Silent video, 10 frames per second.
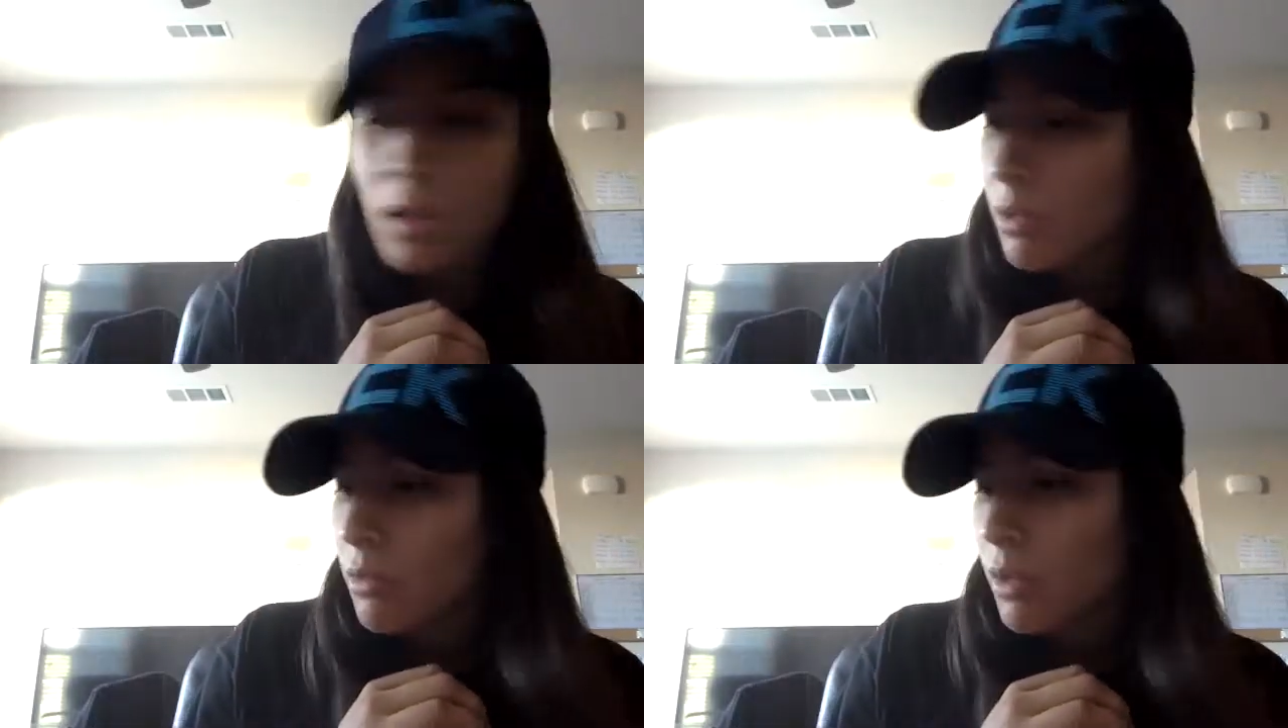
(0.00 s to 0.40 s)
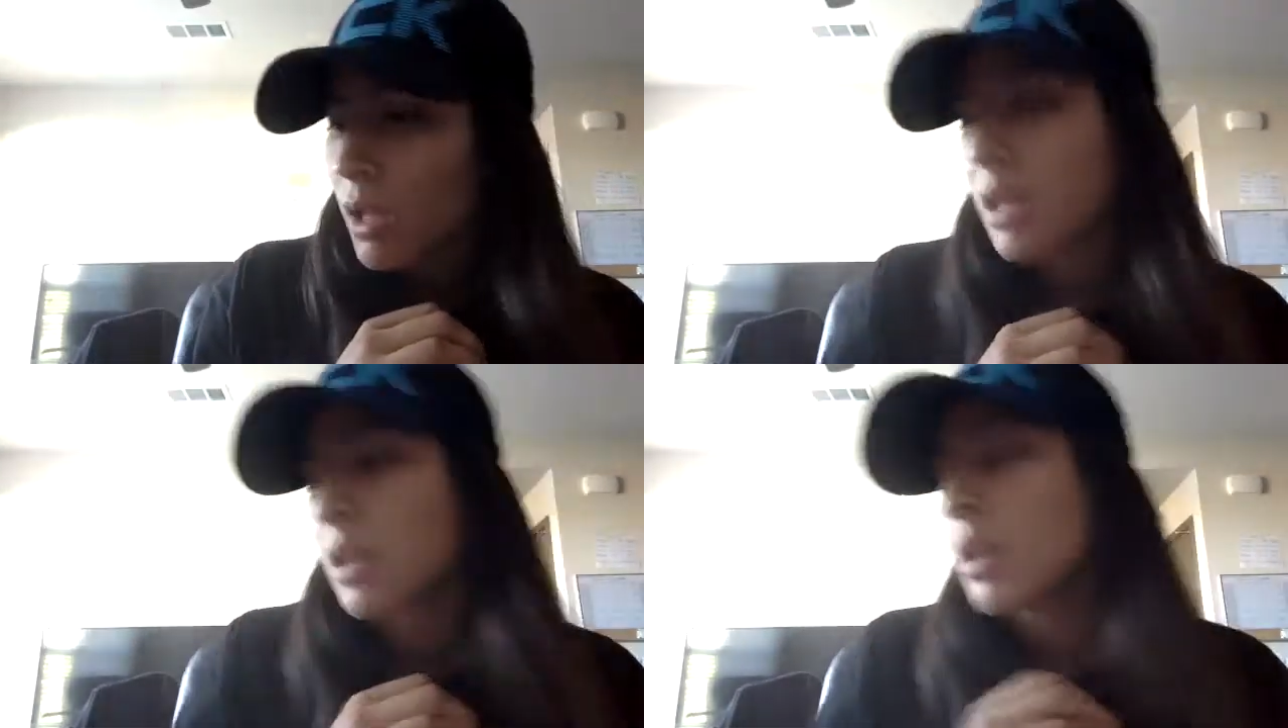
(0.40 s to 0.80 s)

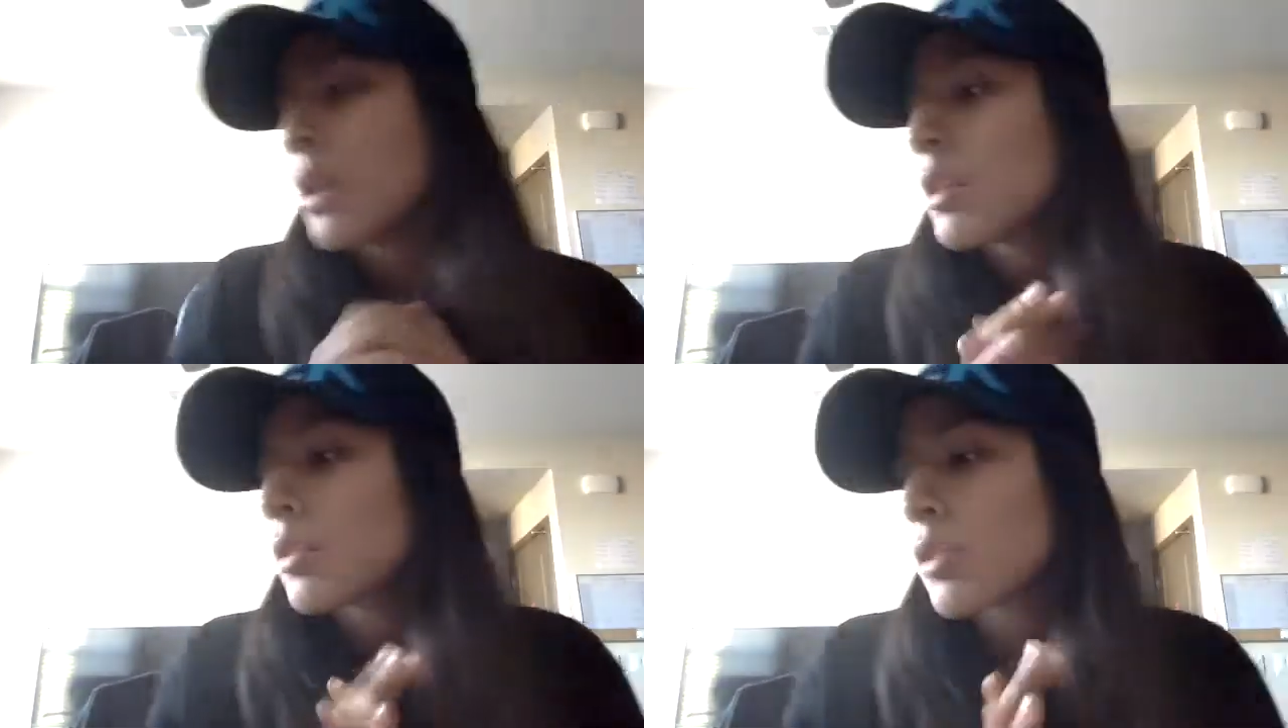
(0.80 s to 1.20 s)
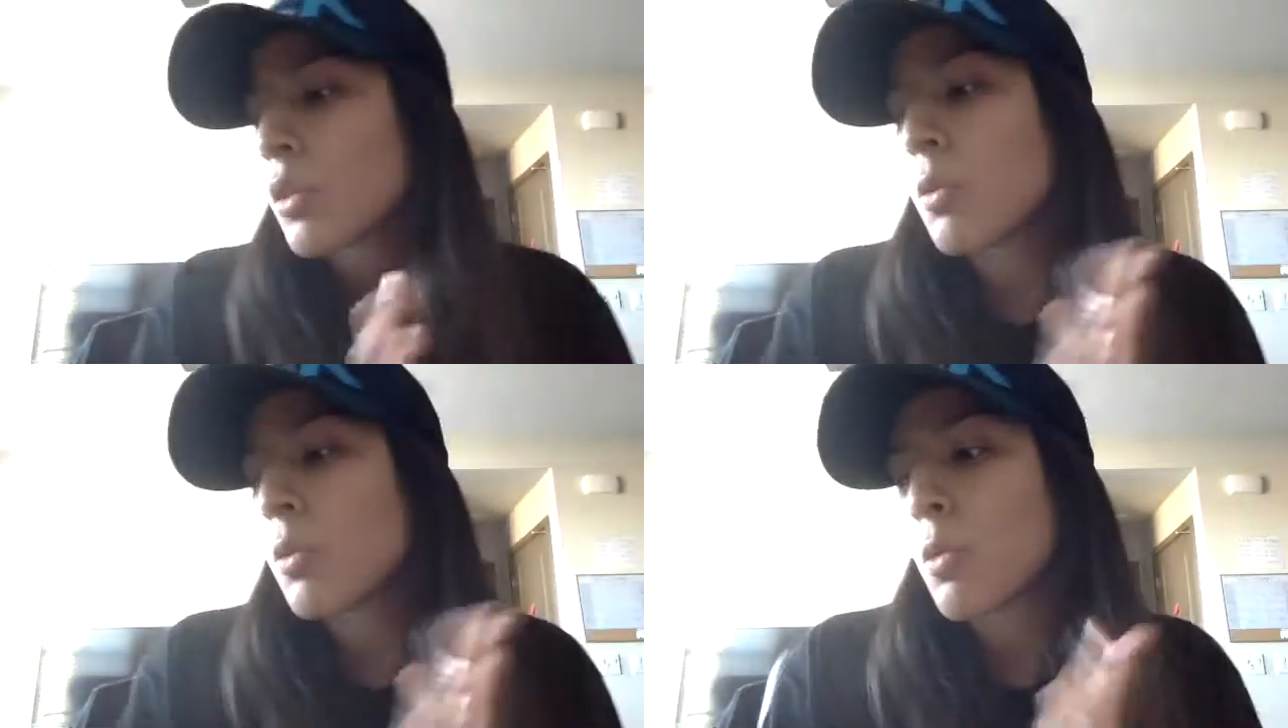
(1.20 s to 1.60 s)
Okay,
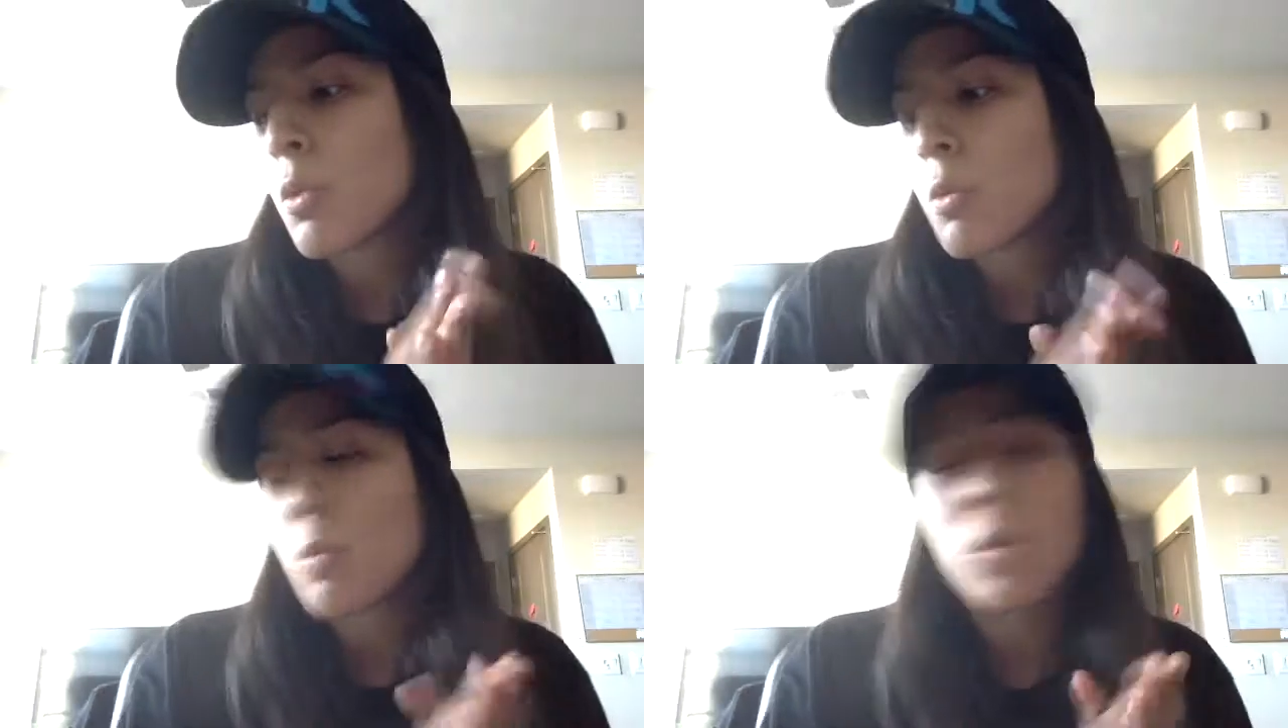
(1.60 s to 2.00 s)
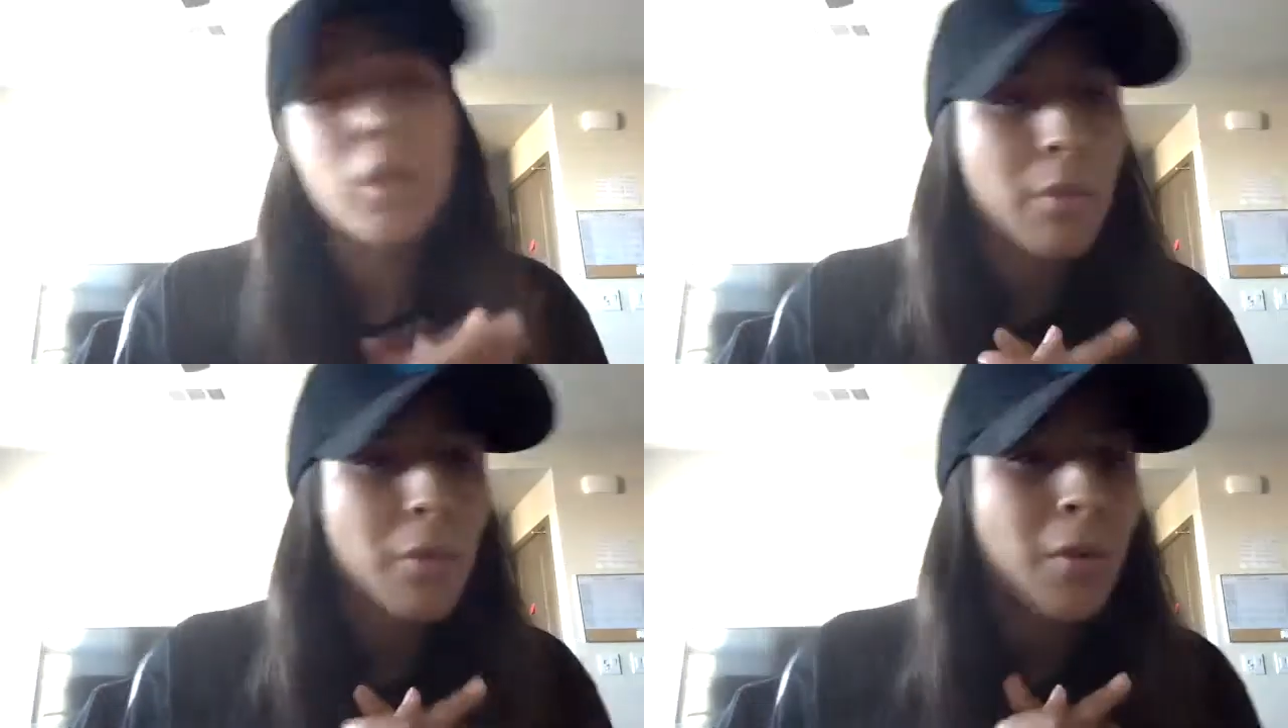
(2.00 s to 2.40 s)
so rule number